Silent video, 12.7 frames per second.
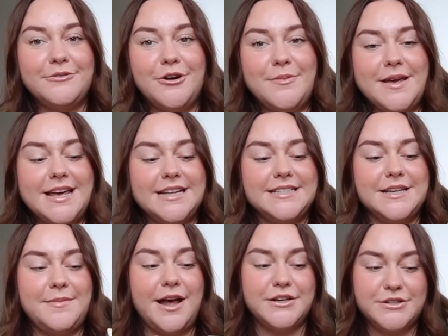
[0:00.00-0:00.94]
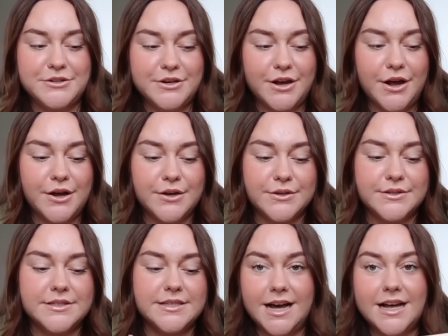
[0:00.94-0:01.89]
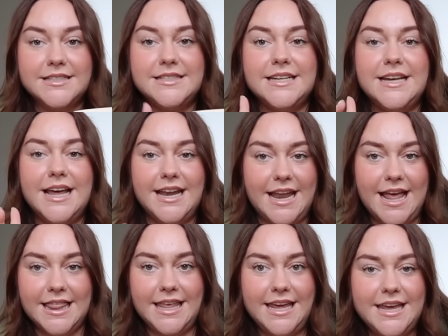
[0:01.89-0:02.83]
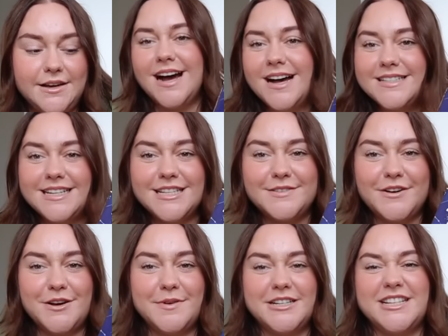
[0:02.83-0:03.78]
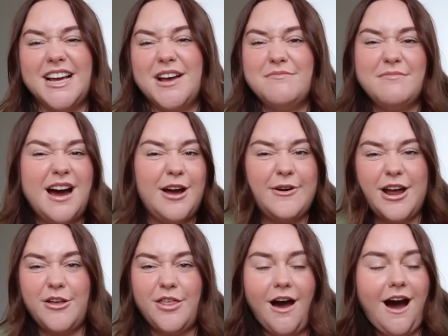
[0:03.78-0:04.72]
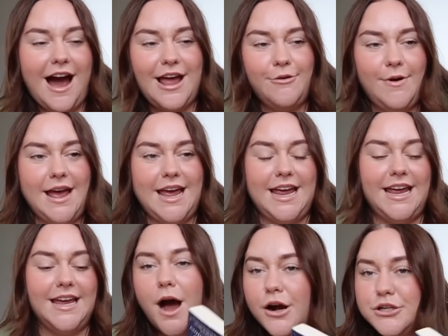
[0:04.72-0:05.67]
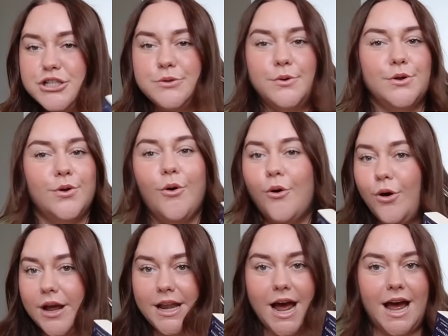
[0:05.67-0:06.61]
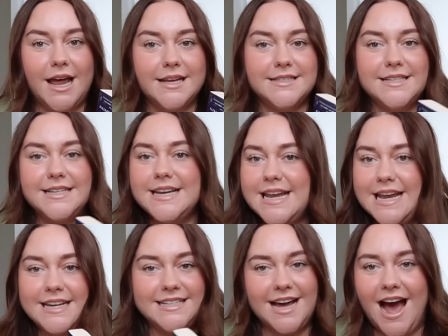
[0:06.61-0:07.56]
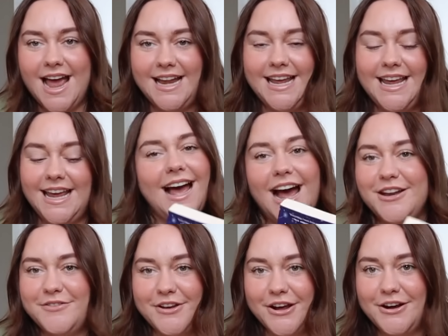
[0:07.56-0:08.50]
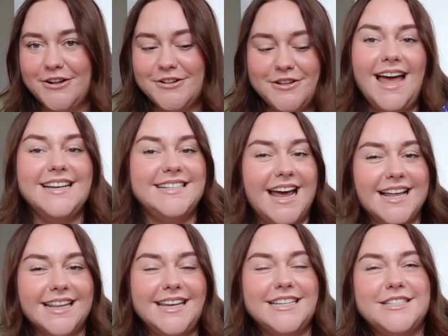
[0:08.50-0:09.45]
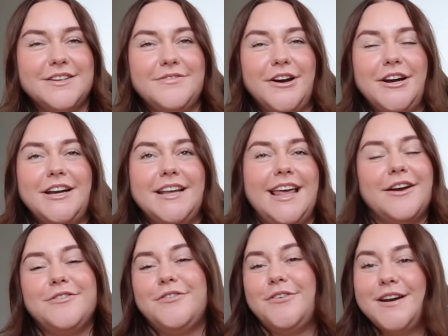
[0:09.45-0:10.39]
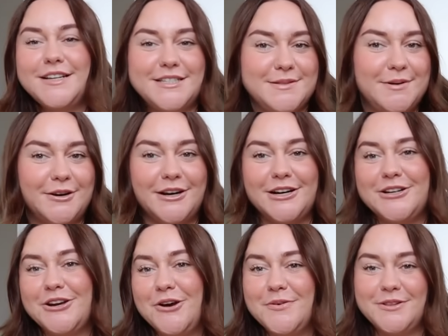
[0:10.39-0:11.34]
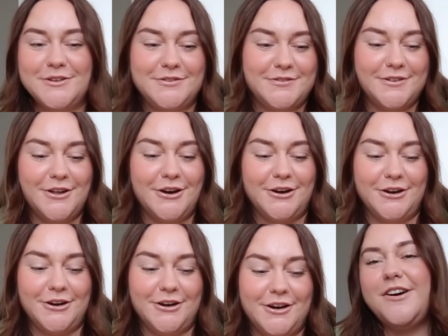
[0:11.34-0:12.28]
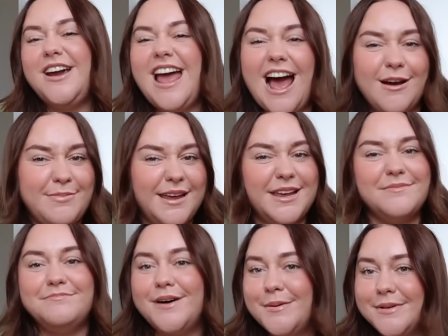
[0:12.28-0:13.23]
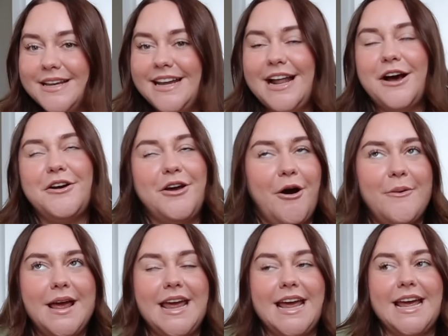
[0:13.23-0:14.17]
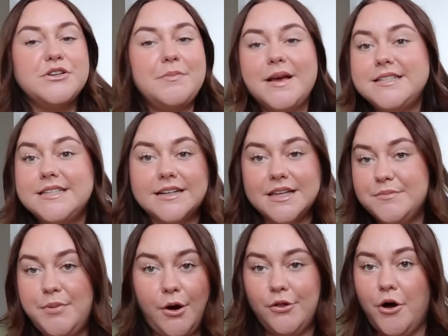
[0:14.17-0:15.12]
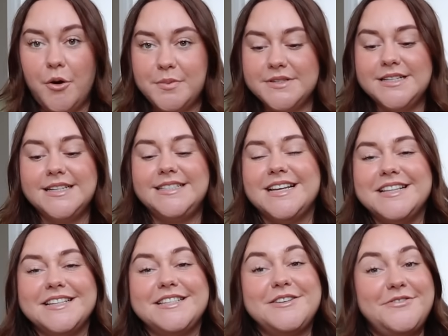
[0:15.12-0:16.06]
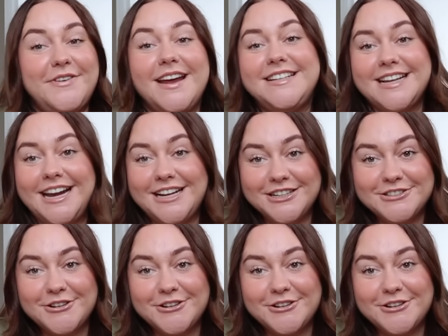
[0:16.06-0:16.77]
romance about two girls, Darcy and Ellie. Darcy is very much like a my way or the highway, punctual, organized, neat and tidy kind of girl. And Ellie is a very like free spirit, go with the flow, very happy and bubbly and outgoing. So basically polar opposites. And this is a fake dating